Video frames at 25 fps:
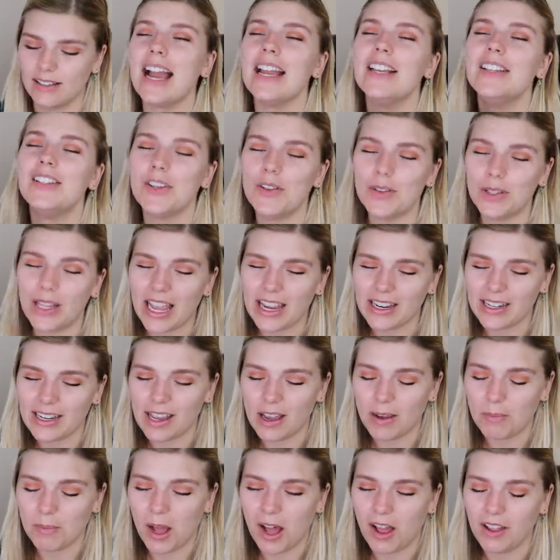I do like
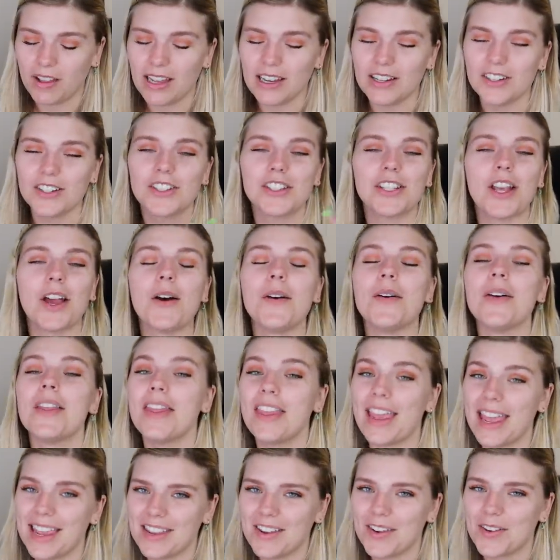nail polish, so
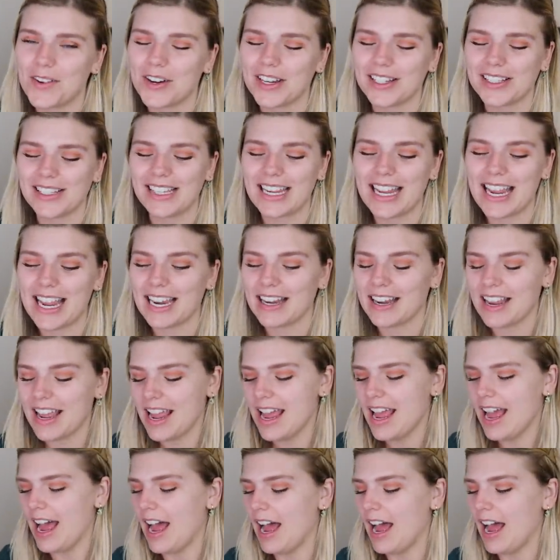thank you, Christine.